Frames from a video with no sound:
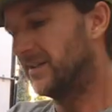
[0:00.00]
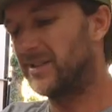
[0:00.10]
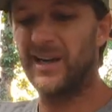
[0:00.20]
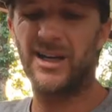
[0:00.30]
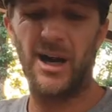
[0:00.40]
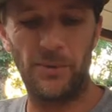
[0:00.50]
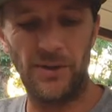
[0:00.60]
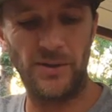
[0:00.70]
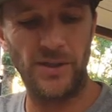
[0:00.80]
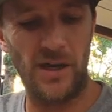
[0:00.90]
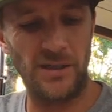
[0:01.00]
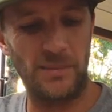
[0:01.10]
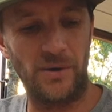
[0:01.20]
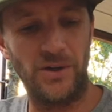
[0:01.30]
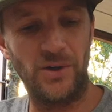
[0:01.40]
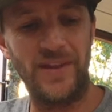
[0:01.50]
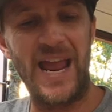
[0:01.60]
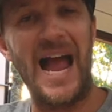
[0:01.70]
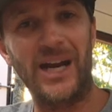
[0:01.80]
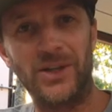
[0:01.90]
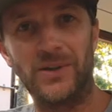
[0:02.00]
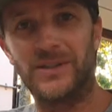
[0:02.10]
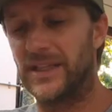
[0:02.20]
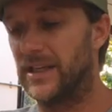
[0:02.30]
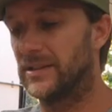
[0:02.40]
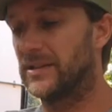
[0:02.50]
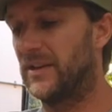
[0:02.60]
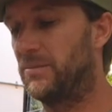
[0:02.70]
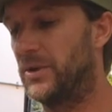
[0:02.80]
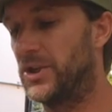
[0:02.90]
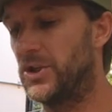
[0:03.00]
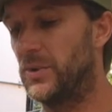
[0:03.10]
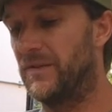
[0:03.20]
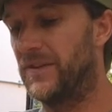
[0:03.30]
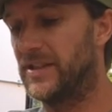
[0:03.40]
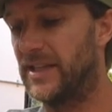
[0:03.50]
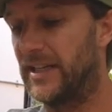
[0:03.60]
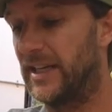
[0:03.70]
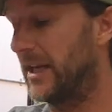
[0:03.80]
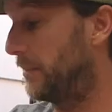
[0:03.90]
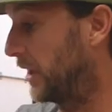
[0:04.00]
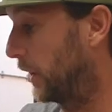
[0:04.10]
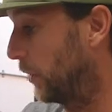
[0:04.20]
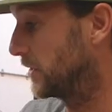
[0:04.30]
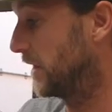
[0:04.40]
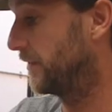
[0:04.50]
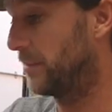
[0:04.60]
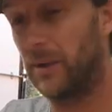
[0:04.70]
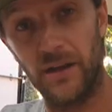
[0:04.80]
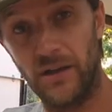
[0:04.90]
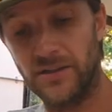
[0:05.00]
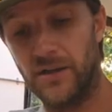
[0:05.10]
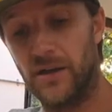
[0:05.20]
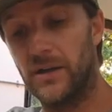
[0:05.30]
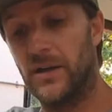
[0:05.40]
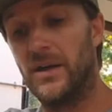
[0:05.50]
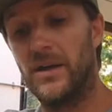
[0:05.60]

Saw a couple that talked about, you know, the accuracy and stuff, but shoot, if this thing can get me close enough to my lost dog,